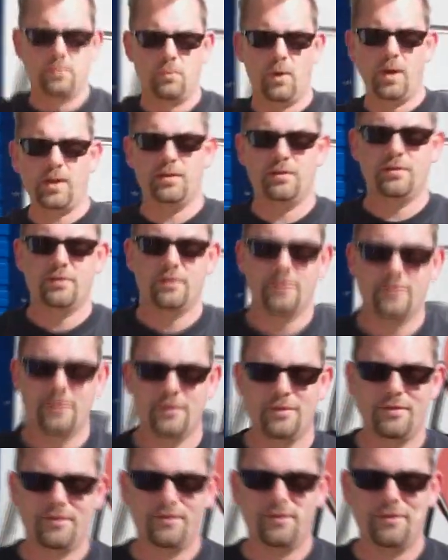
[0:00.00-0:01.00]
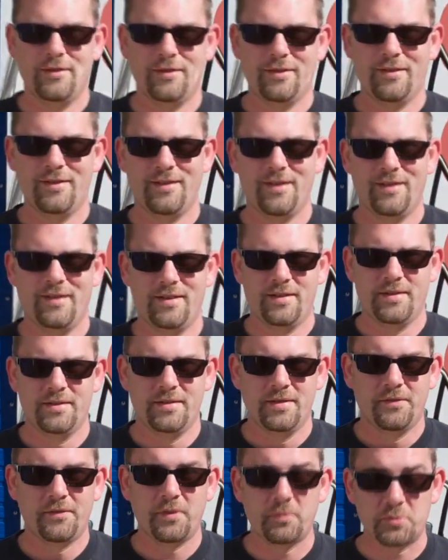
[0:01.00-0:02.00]
What? Stuff.
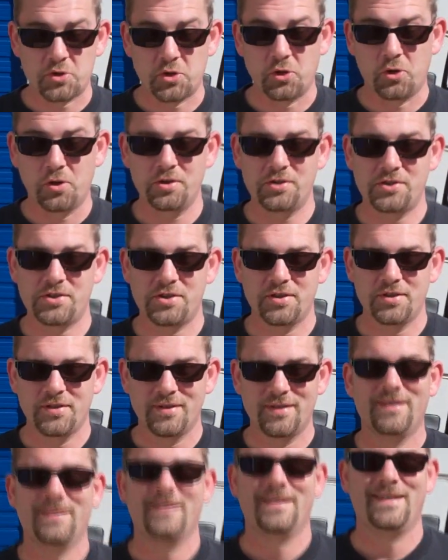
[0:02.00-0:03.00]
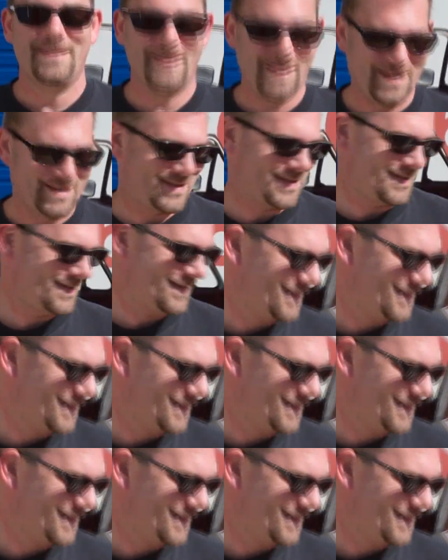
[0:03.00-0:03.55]
From storage? Storage. Yes.